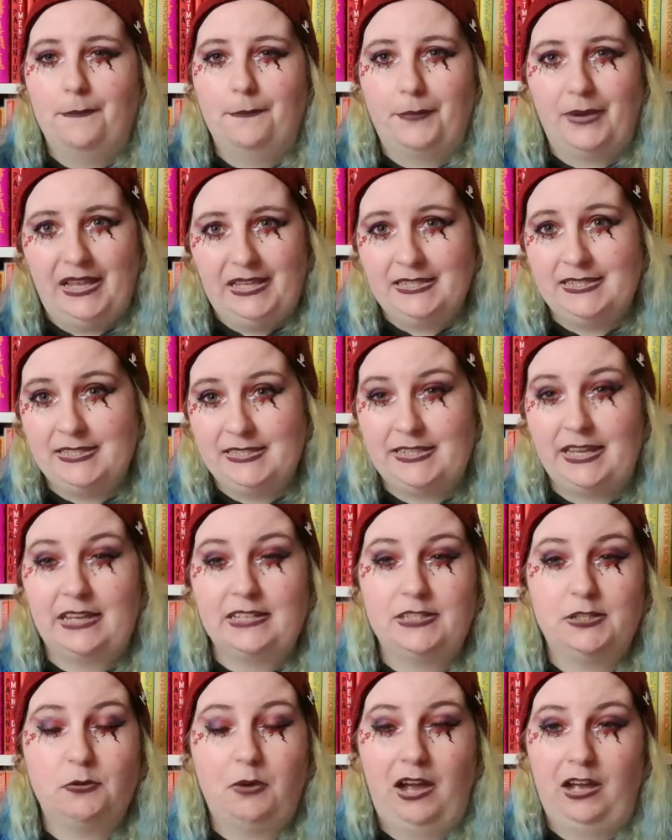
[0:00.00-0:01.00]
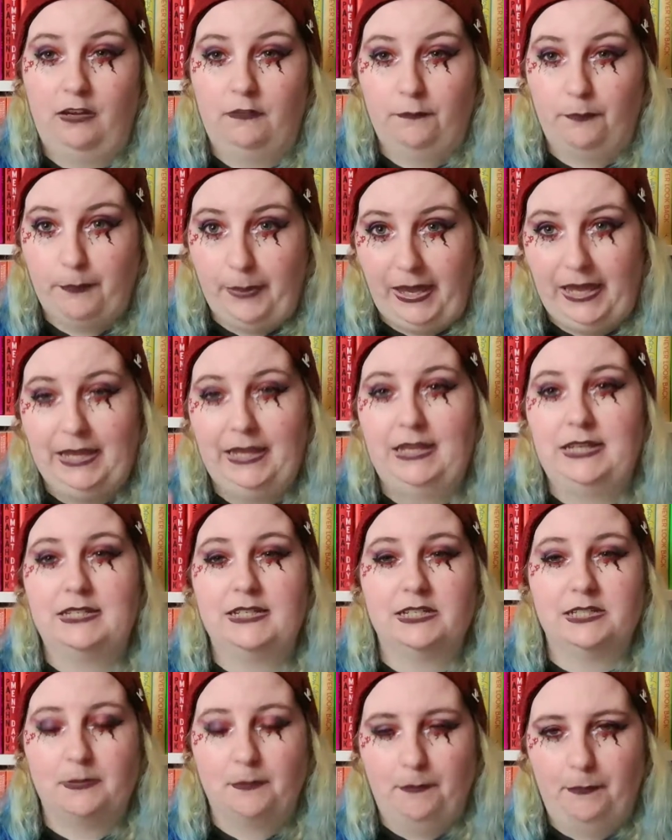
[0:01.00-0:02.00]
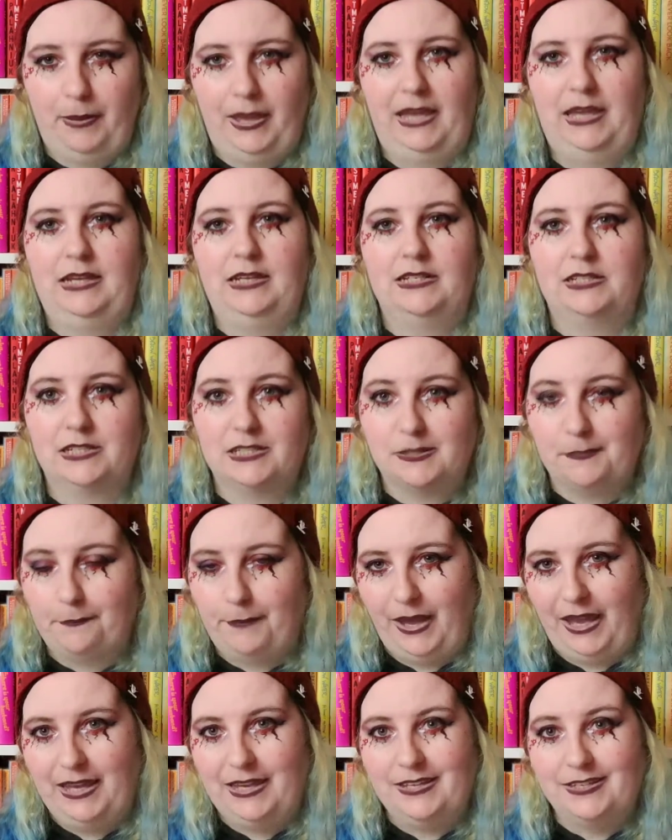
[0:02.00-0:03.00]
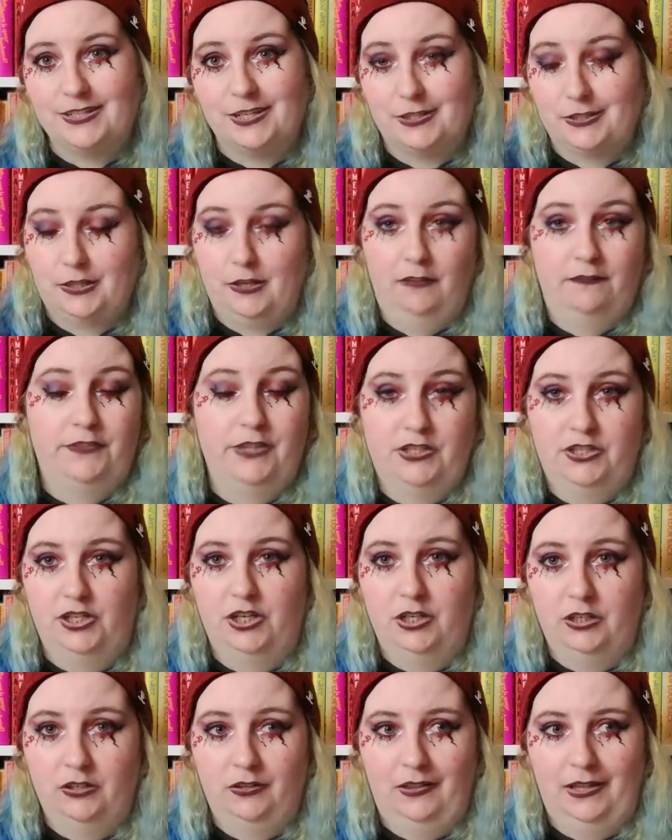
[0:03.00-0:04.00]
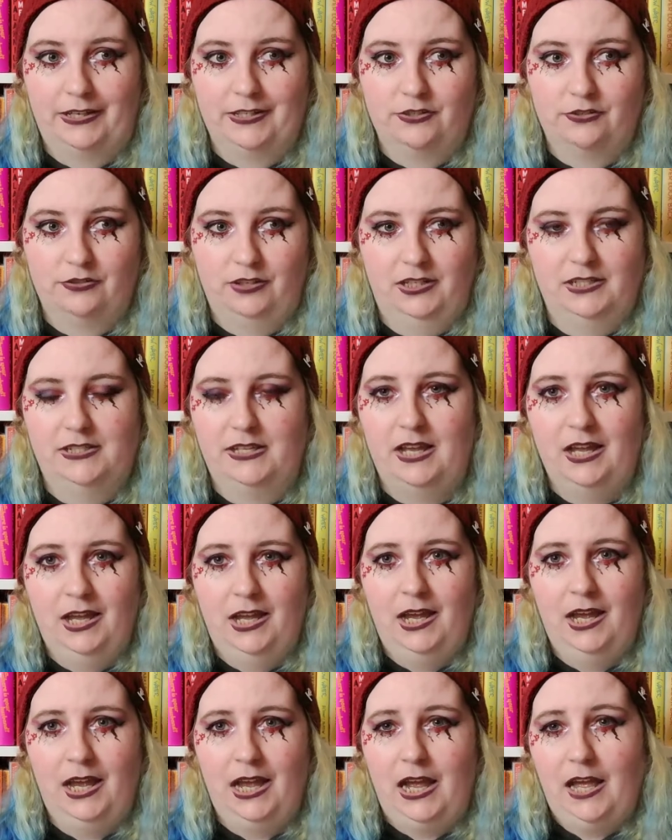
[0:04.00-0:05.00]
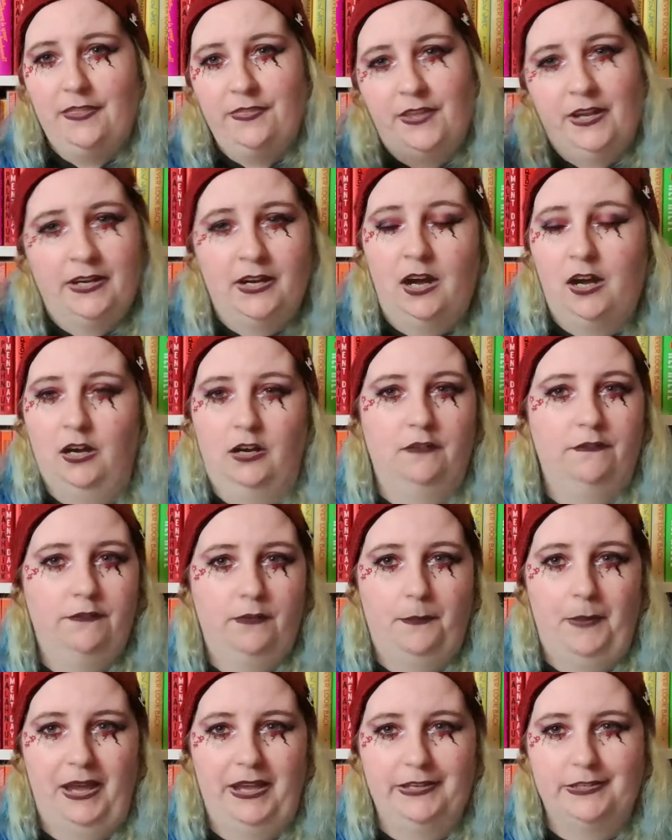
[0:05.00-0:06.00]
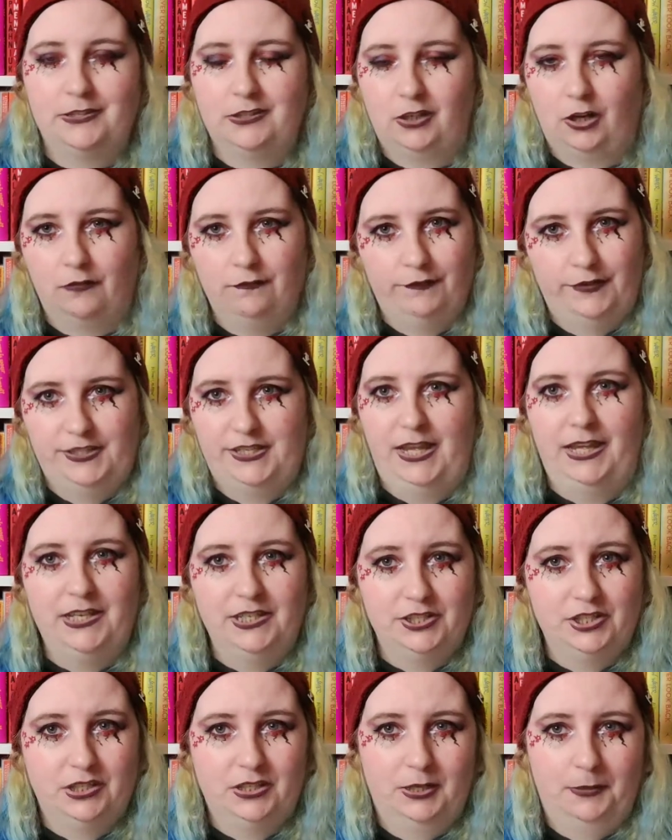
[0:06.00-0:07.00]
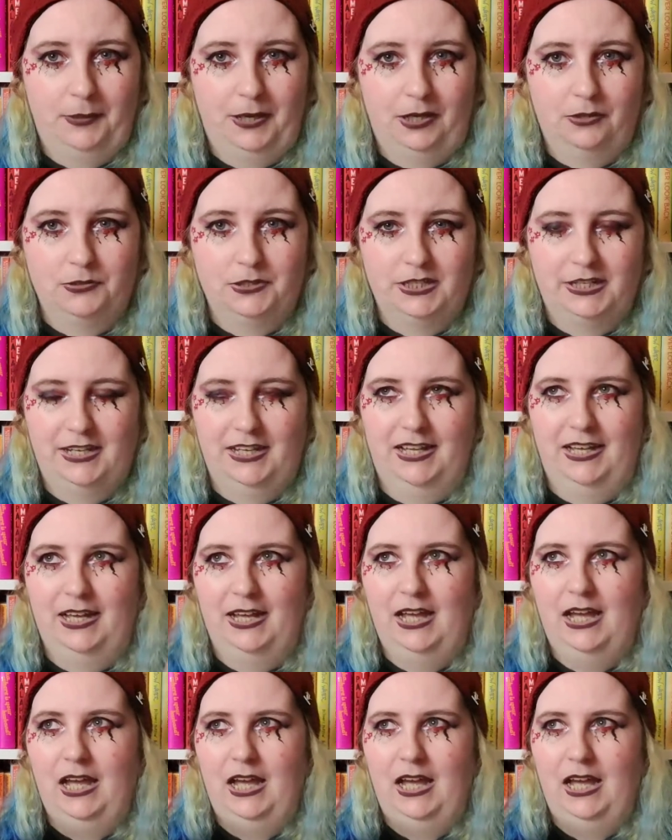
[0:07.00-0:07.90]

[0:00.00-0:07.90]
But instead you have pages and pages and pages of the journal entries and then a half a page conversation about it.